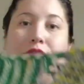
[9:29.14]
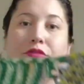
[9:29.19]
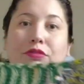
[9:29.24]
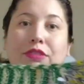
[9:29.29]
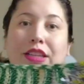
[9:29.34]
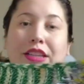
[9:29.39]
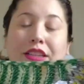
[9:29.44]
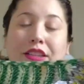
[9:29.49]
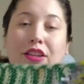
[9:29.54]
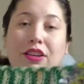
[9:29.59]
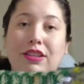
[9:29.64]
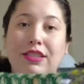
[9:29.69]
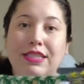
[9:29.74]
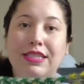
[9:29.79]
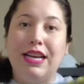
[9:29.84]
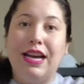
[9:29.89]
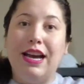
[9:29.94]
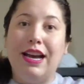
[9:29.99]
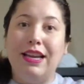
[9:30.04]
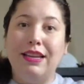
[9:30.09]
really long
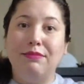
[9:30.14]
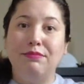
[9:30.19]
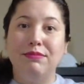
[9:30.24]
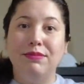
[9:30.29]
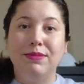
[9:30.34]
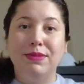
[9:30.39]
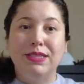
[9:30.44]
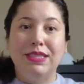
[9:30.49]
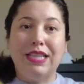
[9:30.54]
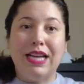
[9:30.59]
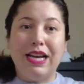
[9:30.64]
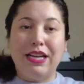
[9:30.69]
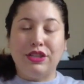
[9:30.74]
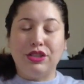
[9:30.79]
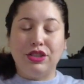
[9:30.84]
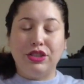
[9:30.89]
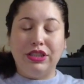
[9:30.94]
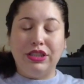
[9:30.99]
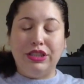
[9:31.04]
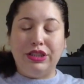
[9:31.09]
time to
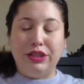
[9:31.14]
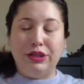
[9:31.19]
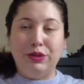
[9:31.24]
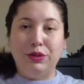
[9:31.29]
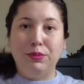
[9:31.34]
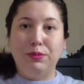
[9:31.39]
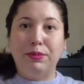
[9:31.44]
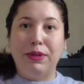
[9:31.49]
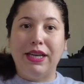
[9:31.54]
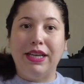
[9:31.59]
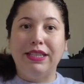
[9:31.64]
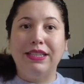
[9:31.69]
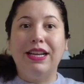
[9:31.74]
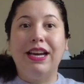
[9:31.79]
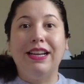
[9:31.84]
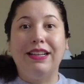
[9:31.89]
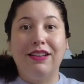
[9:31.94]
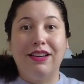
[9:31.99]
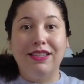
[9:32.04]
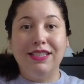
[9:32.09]
actually do, but
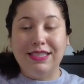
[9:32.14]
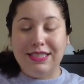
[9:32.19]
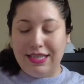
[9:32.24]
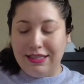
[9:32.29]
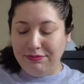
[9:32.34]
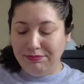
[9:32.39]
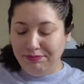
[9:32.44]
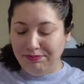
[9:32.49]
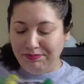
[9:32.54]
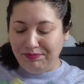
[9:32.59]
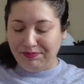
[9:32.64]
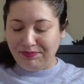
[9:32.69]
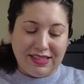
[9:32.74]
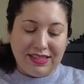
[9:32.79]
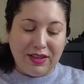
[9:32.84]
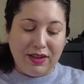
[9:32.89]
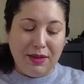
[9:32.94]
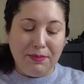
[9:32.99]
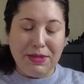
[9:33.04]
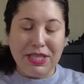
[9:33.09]
I got it done.
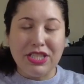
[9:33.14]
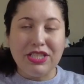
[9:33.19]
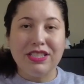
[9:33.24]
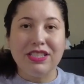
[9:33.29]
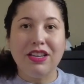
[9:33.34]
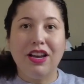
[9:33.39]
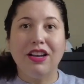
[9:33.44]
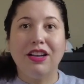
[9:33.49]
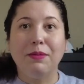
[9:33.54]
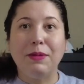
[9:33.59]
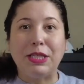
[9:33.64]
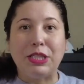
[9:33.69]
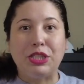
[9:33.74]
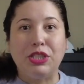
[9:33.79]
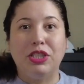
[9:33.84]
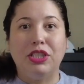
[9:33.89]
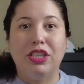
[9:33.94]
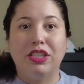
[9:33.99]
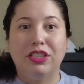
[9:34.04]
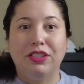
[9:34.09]
So let me just talk about
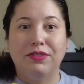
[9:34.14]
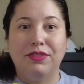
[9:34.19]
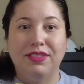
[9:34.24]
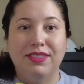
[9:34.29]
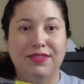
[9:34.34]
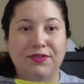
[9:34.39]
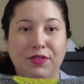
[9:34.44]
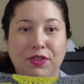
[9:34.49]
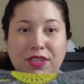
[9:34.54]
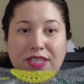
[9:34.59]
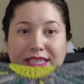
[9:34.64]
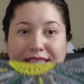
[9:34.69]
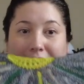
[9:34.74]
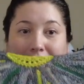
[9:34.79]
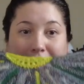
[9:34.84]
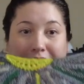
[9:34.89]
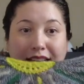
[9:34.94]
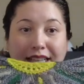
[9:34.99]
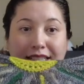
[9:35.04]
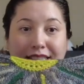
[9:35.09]
Shawlography for a
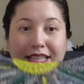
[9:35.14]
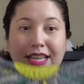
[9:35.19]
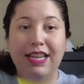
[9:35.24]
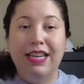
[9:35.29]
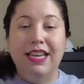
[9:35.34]
second.